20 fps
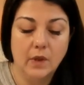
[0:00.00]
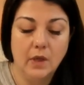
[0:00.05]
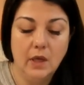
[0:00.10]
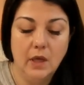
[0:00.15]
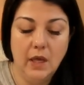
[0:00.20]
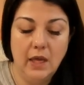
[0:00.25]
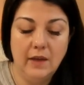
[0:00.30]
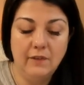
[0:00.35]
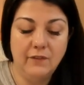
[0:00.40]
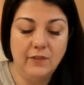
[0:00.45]

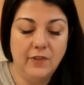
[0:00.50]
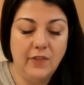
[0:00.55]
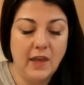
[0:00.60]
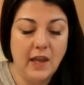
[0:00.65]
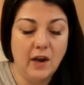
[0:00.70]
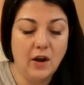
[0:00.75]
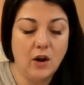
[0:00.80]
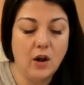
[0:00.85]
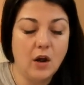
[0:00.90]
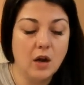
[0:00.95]
If
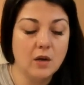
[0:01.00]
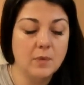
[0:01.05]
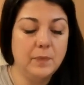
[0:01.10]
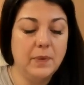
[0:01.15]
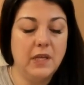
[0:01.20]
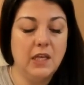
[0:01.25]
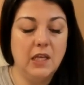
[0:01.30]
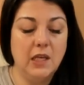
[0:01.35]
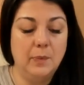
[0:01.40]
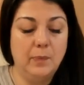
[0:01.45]
there are
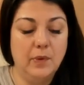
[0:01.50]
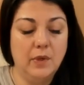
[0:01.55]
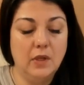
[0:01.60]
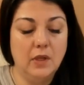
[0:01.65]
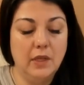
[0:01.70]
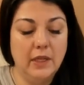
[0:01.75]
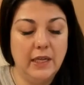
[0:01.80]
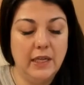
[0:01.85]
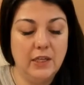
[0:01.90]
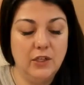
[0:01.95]

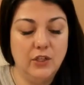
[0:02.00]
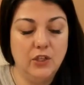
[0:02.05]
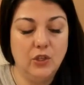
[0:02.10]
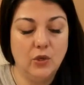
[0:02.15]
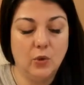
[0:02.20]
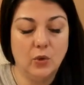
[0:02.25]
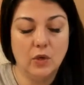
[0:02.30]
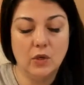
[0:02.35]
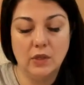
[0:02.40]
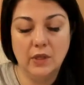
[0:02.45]
people in
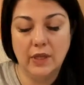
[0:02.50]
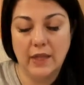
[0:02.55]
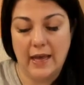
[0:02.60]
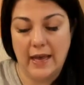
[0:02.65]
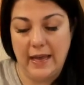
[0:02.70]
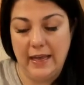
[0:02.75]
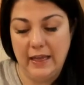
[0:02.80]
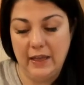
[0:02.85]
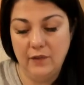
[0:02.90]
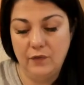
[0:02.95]
your
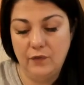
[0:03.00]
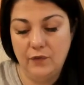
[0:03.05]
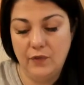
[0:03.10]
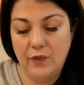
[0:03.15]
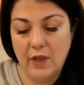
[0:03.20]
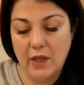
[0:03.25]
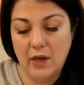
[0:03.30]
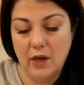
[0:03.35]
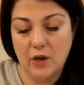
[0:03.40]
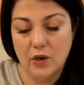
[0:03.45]
life
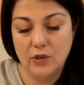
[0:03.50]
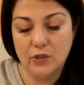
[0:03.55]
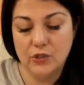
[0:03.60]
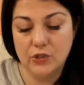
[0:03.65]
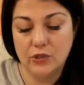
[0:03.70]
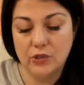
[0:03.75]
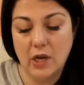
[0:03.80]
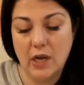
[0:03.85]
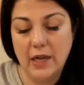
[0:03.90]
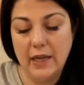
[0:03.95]
that are
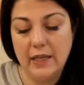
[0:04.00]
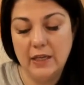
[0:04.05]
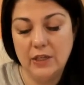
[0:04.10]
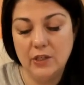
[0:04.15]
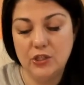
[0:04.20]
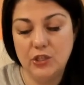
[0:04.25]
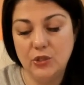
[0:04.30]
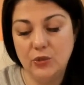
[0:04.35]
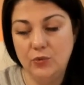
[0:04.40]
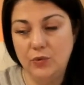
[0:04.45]
trying
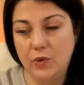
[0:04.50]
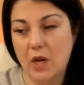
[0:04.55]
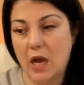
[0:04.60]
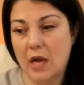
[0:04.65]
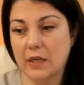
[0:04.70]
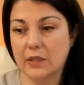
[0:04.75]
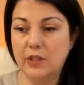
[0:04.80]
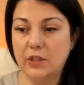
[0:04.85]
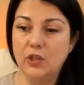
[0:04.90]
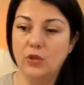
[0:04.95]
to
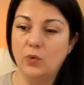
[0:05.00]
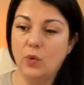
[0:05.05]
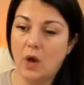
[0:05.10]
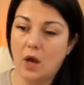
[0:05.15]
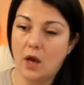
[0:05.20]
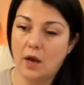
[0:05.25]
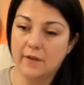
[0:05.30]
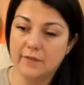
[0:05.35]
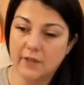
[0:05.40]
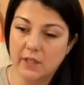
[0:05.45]
knock you
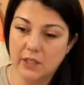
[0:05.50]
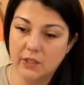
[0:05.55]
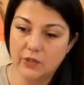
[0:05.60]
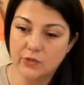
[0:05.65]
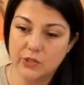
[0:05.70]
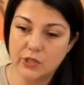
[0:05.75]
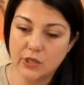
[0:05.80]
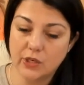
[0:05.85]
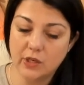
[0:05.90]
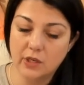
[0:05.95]
off
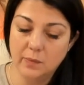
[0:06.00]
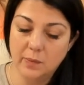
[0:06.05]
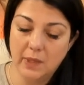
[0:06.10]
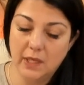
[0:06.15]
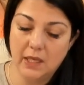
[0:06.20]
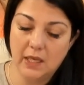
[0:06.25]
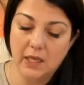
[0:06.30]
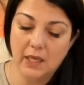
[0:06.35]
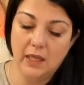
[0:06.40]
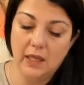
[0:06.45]
kilter
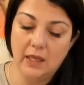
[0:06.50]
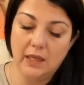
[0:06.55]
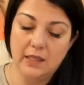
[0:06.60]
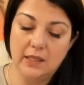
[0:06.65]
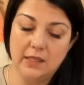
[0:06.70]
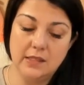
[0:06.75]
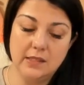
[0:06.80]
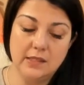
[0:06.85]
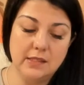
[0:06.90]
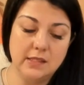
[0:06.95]

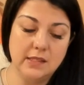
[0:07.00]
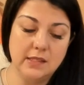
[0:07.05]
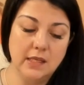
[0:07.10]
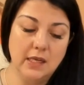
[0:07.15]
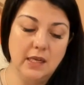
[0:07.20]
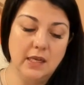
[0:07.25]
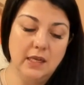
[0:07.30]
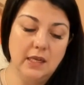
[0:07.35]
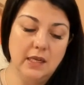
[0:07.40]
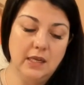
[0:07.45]
because
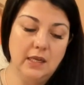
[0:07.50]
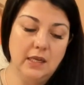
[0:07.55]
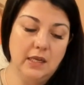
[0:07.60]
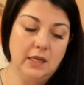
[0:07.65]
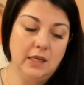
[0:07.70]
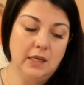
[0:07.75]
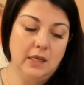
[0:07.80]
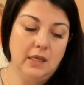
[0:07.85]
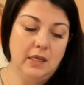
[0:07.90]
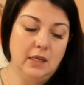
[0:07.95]

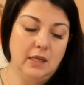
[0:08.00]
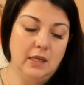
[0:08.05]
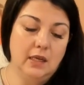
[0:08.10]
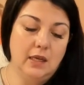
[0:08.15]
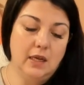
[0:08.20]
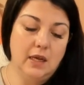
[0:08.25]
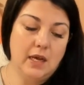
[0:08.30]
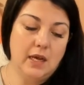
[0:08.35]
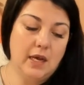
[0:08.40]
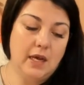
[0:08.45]

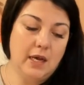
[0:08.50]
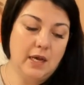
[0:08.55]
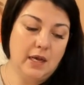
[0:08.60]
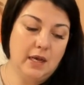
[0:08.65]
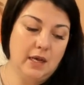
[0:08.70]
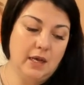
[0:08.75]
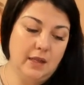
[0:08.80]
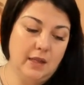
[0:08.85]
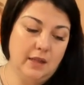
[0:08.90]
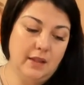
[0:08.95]

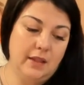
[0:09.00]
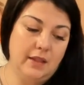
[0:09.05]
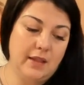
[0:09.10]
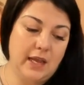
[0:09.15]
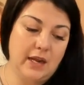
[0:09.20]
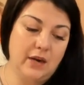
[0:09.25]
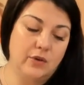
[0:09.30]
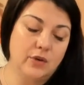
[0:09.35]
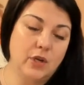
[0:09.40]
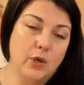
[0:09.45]

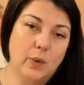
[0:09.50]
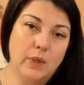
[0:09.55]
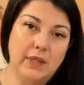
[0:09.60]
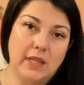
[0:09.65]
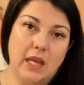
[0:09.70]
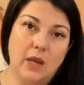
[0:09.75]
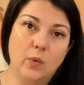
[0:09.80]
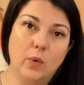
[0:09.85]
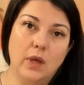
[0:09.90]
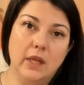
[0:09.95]
they don't know what
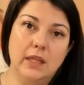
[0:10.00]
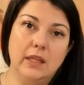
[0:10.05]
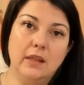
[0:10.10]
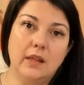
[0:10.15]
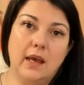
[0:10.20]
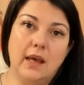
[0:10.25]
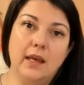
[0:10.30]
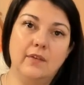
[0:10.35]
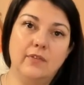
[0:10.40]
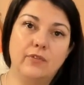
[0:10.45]
they want in
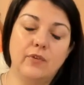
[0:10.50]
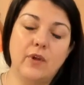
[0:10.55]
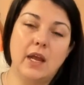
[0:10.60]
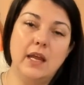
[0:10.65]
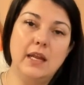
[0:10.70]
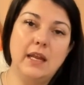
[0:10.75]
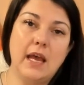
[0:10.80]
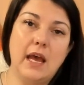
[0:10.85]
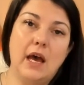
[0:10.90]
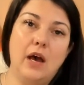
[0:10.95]
life
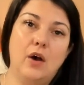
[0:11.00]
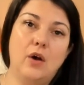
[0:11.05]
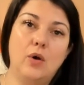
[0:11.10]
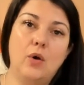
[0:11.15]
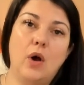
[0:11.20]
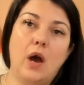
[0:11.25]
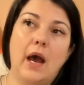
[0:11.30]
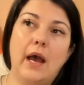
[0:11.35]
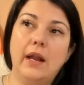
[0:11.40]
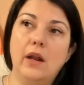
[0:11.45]
right
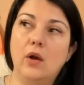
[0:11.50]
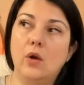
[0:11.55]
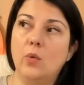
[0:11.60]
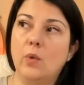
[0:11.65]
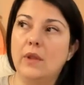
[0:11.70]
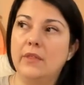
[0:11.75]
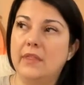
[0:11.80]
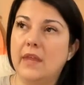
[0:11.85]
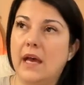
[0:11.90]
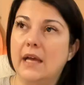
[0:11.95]
now, I don't
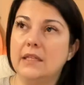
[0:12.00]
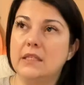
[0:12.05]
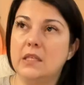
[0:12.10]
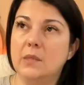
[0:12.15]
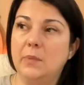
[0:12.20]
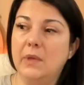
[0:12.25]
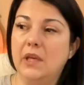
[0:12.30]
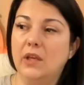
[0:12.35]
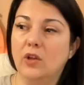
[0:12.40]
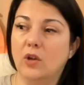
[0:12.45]
want that to
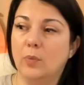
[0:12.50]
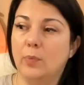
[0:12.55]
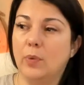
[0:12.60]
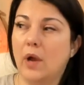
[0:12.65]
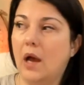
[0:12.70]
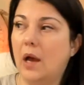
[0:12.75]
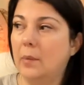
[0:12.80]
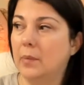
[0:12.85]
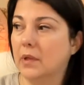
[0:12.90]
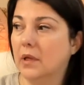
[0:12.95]
be your
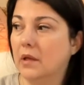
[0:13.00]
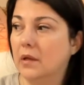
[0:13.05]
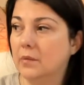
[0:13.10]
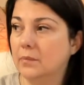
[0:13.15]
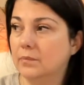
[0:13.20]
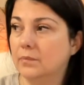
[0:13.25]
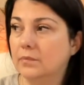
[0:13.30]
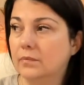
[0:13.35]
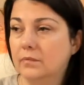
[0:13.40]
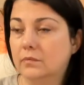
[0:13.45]

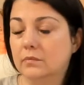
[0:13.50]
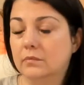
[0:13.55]
problem.